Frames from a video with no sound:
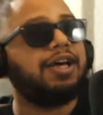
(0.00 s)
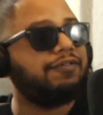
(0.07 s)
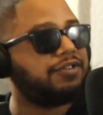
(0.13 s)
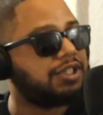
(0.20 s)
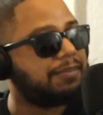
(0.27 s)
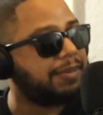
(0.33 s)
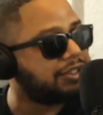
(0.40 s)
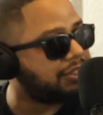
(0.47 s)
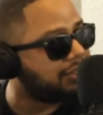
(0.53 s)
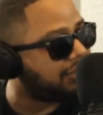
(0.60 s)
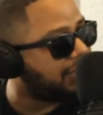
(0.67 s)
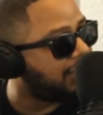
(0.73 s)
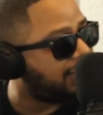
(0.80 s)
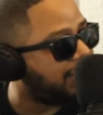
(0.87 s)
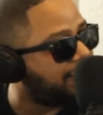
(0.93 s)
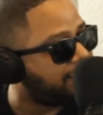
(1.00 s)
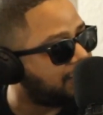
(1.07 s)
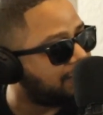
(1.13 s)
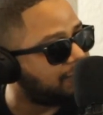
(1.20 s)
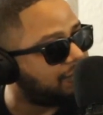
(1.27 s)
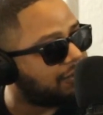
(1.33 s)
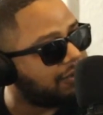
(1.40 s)
Def Jam. I shouldn't say Def
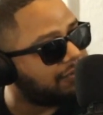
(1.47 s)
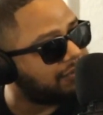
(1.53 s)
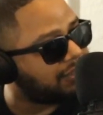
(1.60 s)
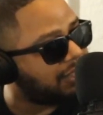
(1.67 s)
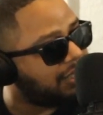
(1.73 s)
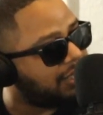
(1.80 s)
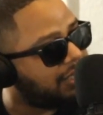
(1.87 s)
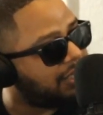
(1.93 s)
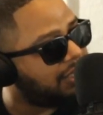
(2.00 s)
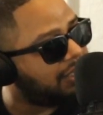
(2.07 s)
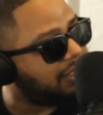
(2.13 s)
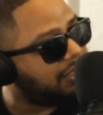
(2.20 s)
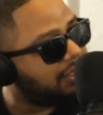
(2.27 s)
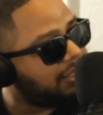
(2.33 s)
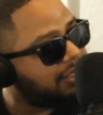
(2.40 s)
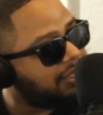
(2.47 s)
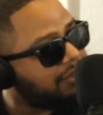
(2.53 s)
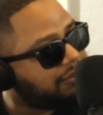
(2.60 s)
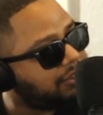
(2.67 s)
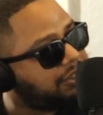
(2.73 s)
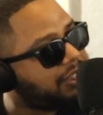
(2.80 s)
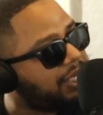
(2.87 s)
Jam tour. It was the
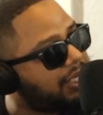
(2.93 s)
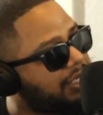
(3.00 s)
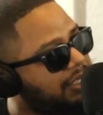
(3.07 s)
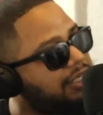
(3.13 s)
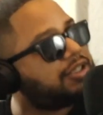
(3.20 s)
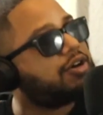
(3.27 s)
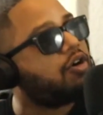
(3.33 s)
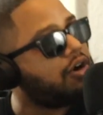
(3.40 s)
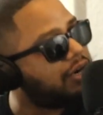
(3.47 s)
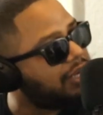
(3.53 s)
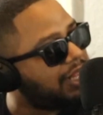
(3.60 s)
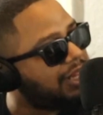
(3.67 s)
it's a Hard